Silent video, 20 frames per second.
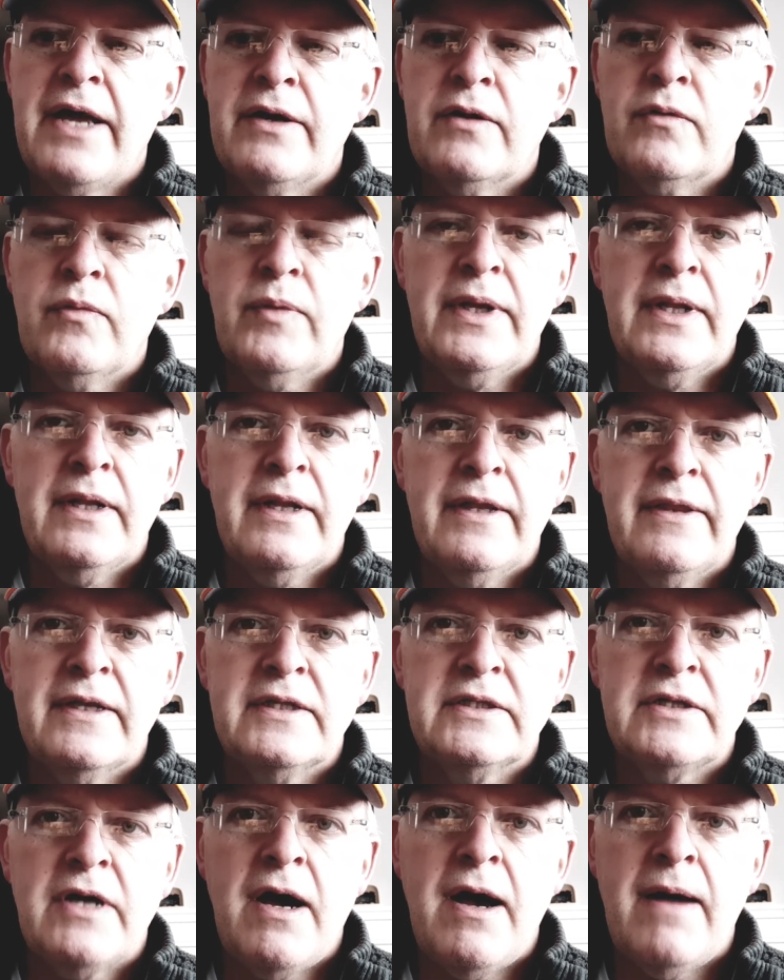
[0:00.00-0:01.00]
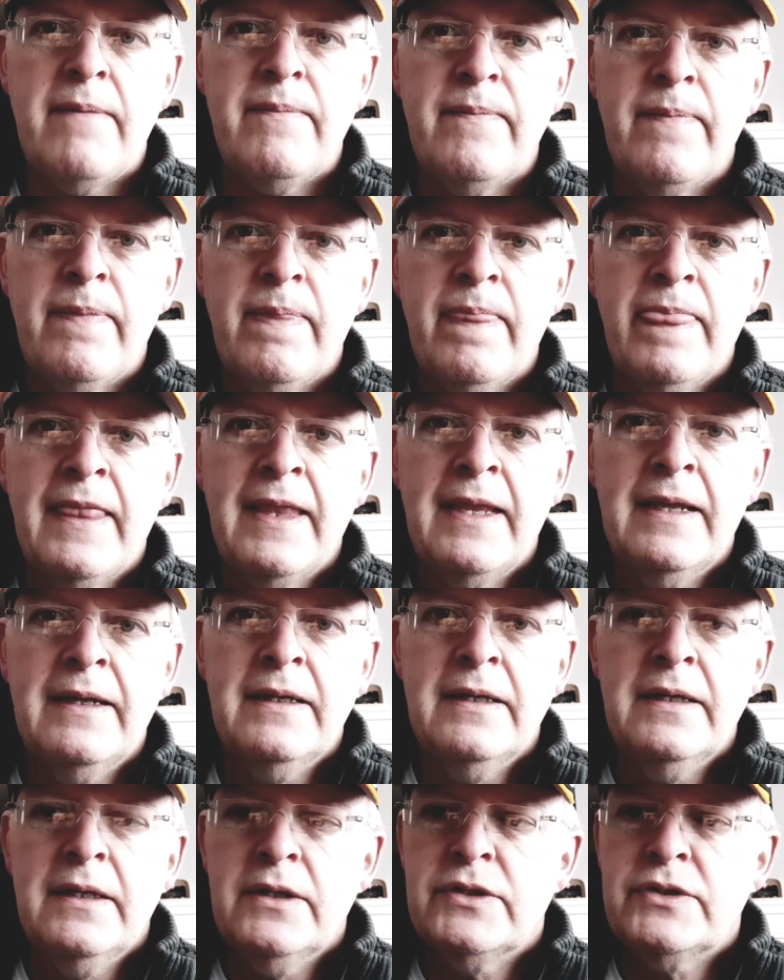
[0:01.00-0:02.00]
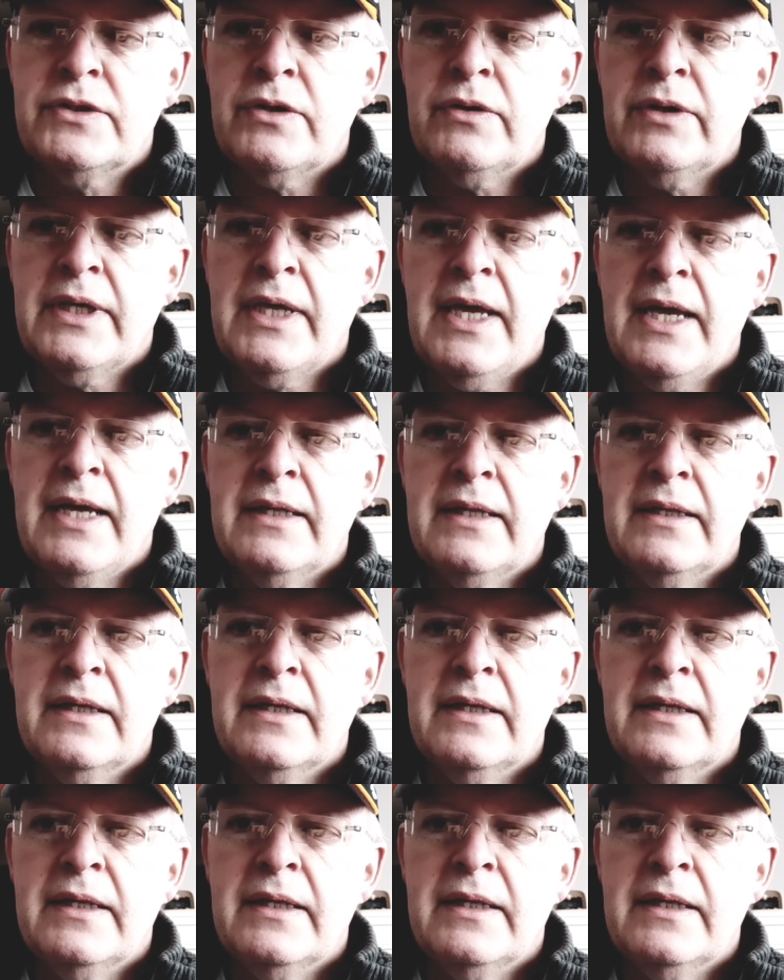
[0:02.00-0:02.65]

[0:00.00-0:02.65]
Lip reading: wheel on the top. So again,